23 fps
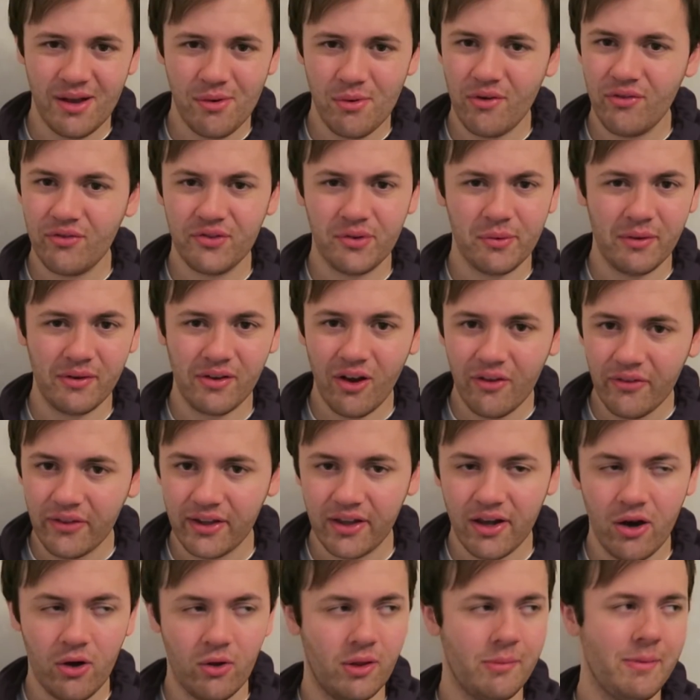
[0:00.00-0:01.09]
You know, obviously we got the
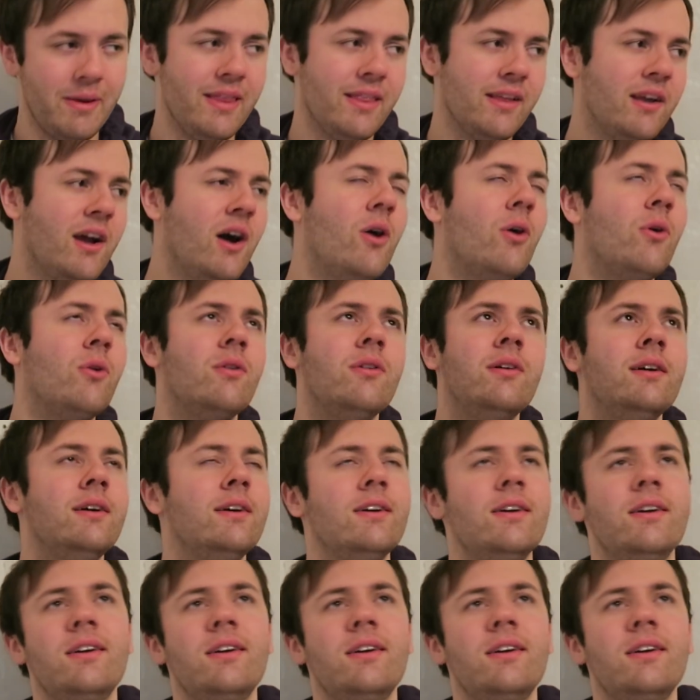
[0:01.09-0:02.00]
goal. I mean, the goal.